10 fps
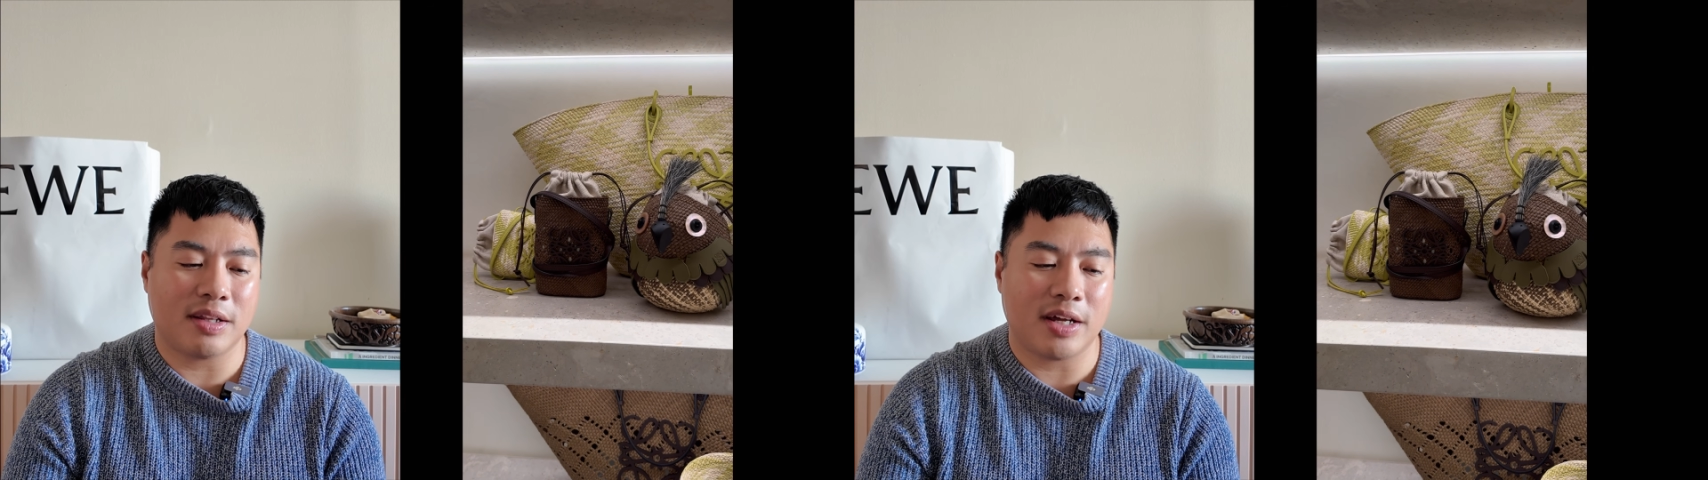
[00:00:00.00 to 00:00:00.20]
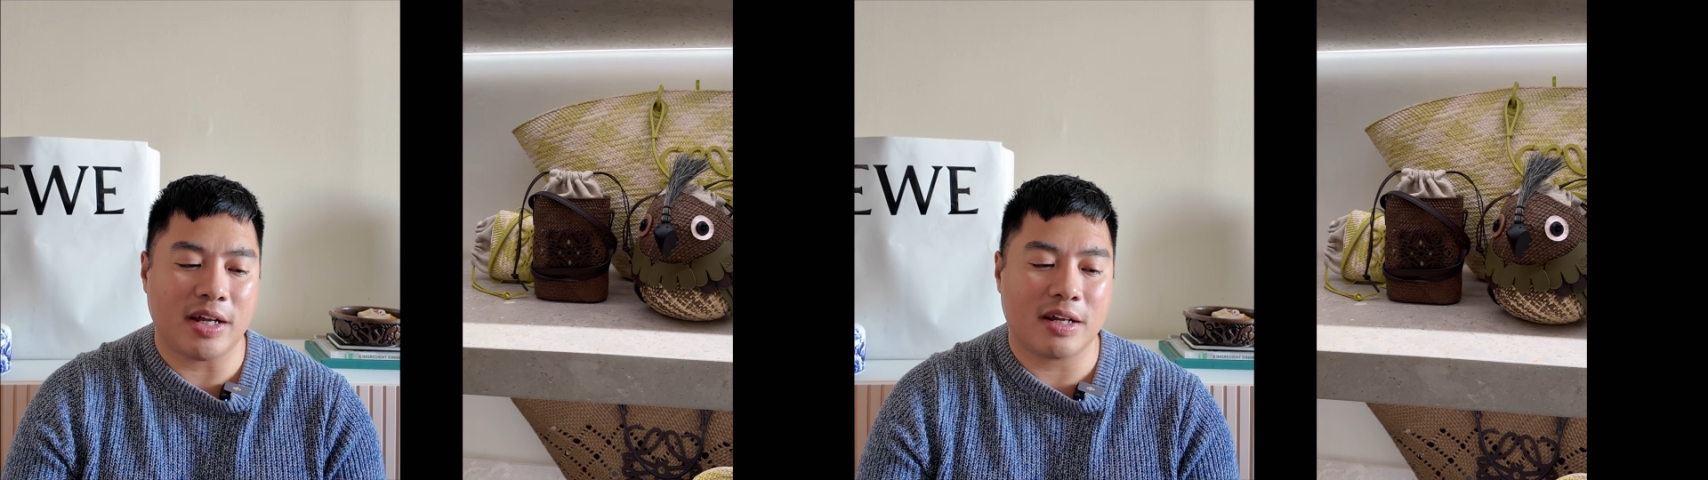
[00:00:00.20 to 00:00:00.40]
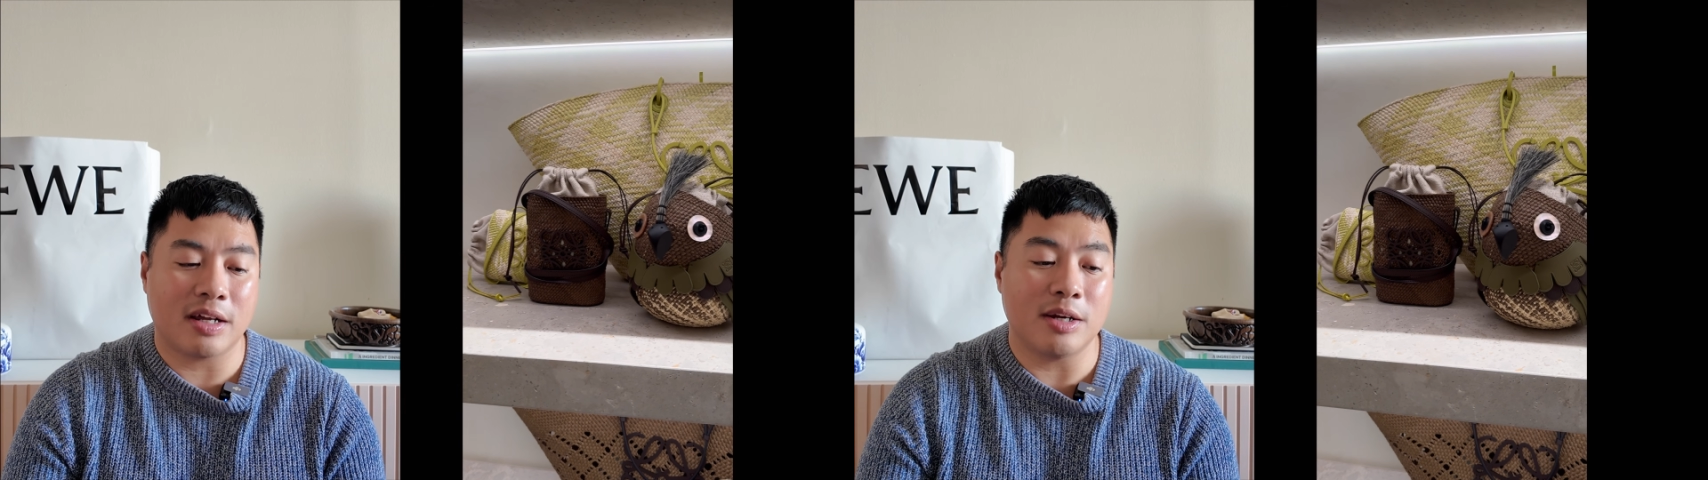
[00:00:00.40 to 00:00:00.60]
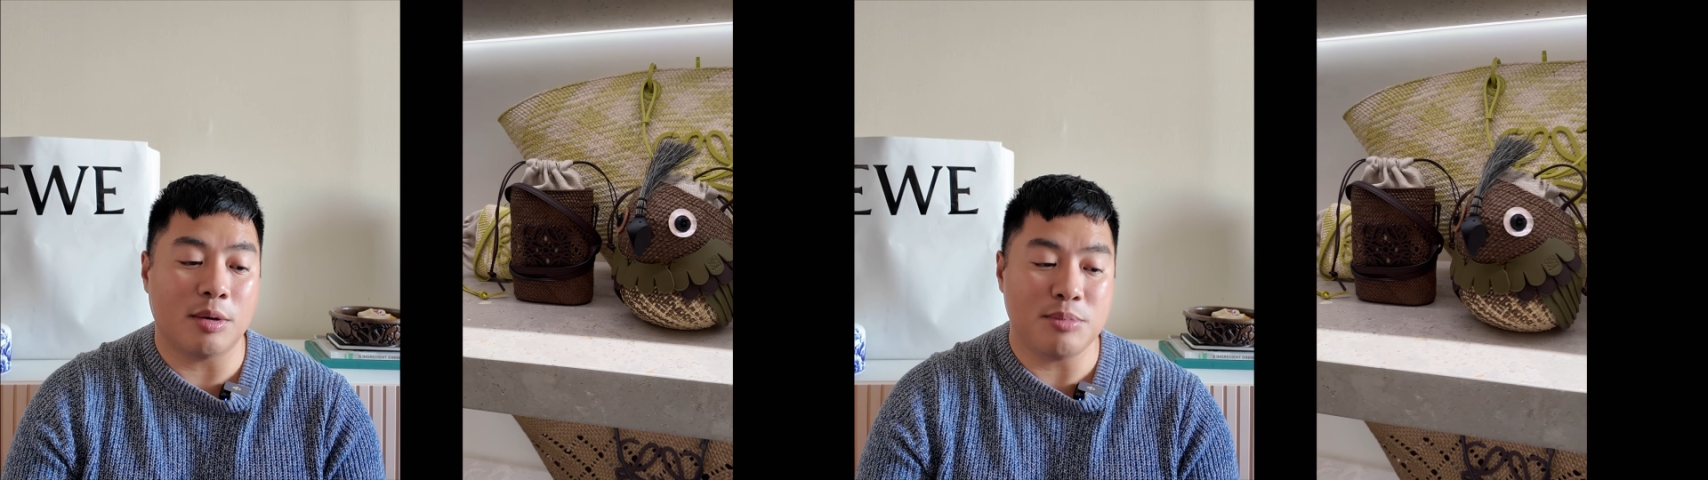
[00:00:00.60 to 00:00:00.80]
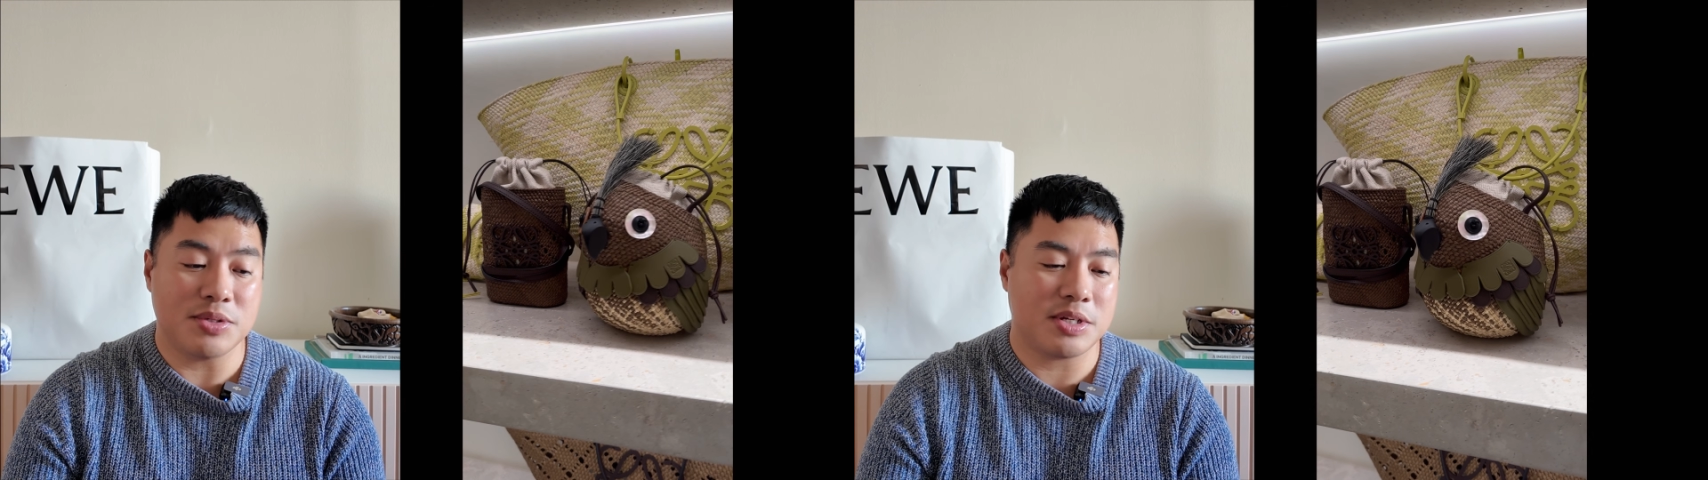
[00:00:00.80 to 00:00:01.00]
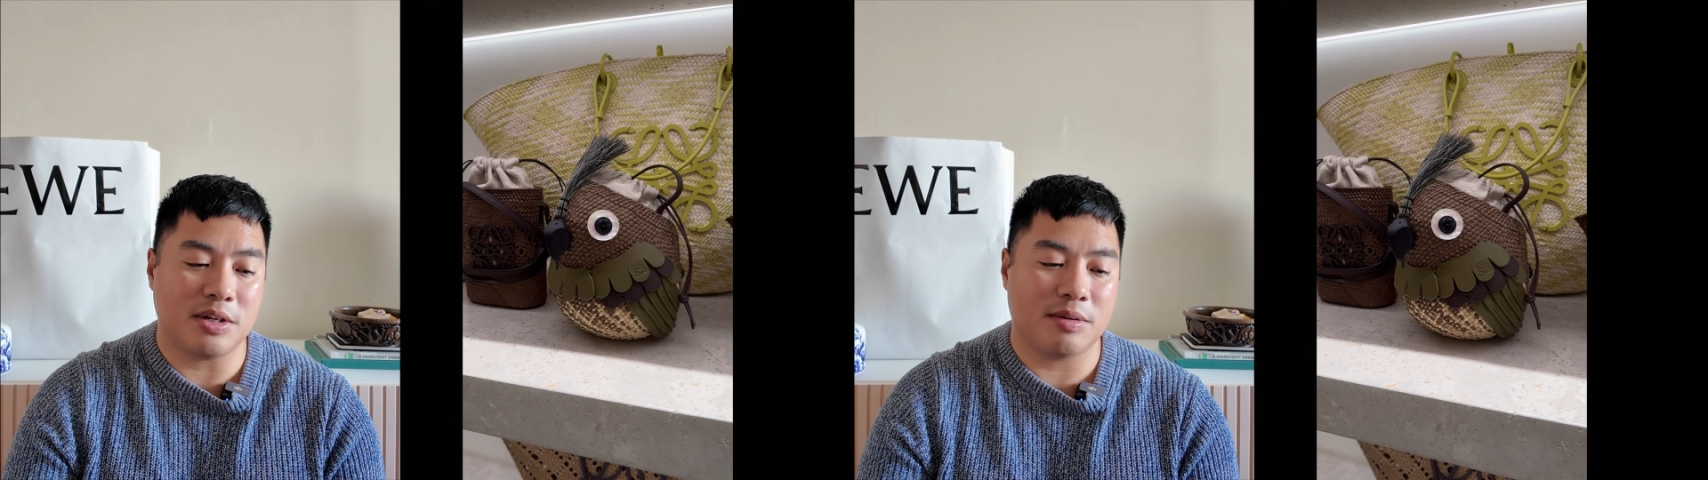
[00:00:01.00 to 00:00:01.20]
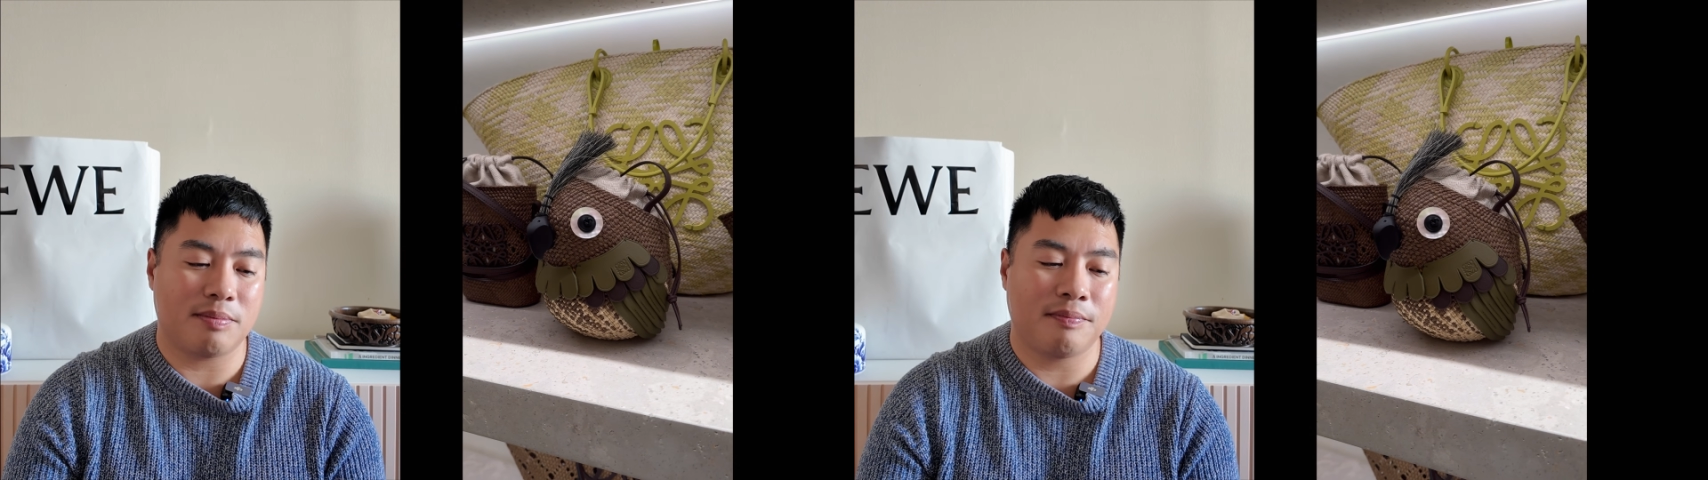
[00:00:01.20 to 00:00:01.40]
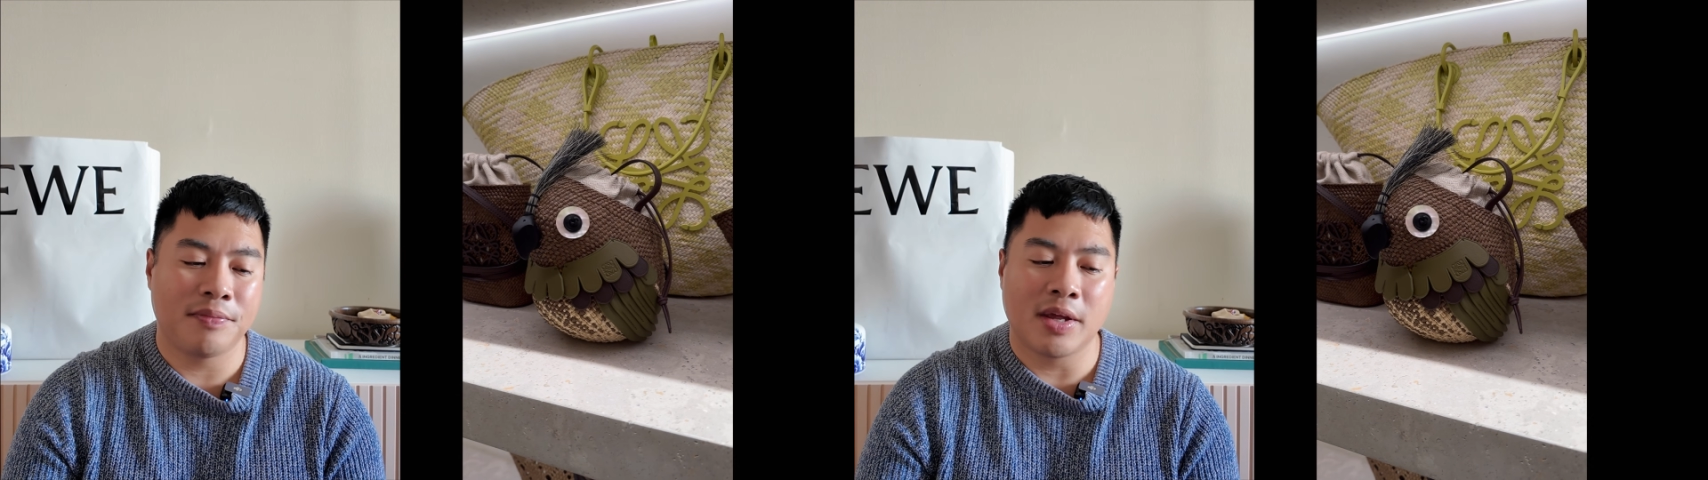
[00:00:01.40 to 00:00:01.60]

like a museum.